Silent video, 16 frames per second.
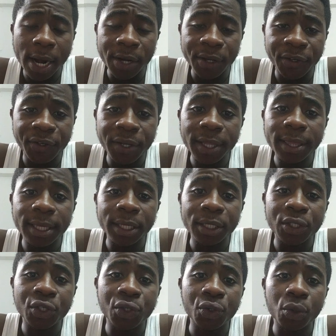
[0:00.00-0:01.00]
it
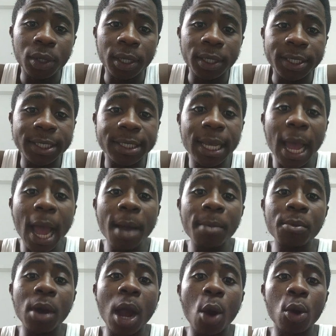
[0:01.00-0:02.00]
that you are
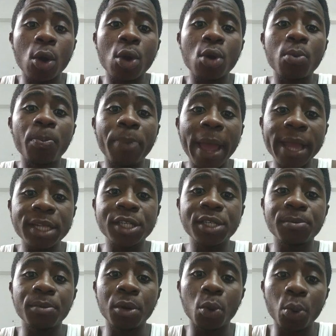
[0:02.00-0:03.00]
somehow
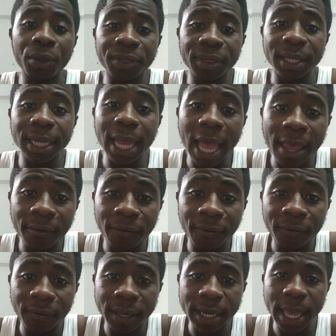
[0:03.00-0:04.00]
compatible with
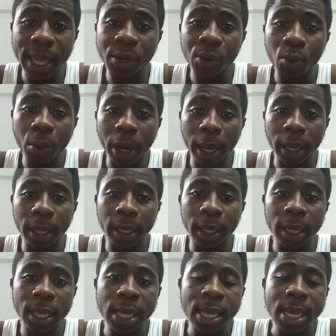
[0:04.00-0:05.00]
life in any way?
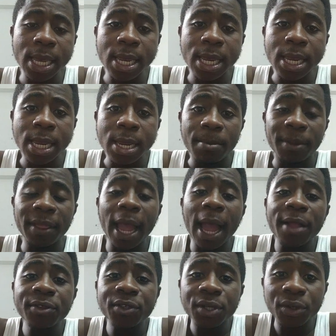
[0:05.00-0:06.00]
But
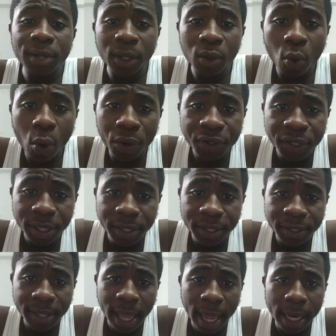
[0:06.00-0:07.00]
the answer to that question
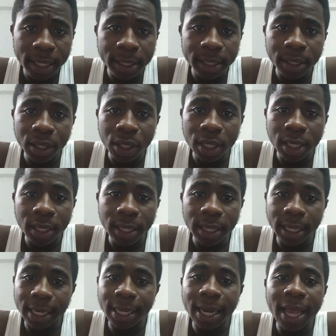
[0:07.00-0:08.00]
is that
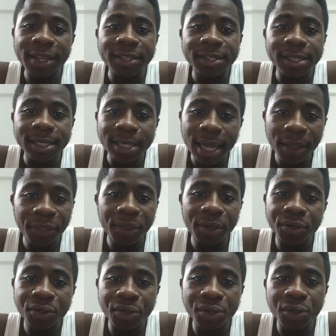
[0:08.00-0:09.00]
it has
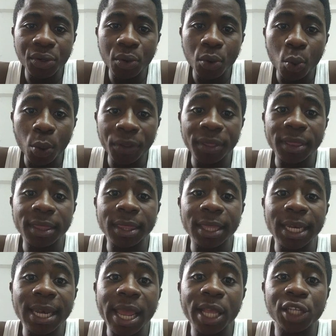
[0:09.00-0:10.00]
nothing to do
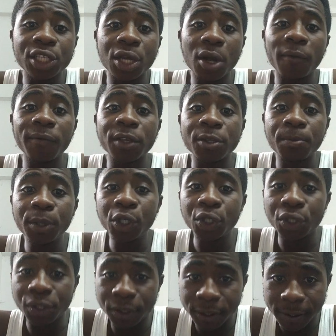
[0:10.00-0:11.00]
with the nature of the
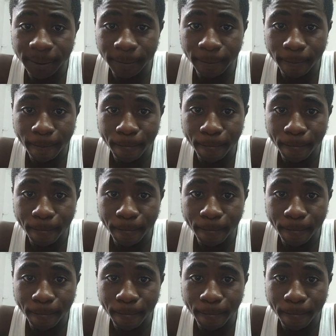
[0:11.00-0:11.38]
species.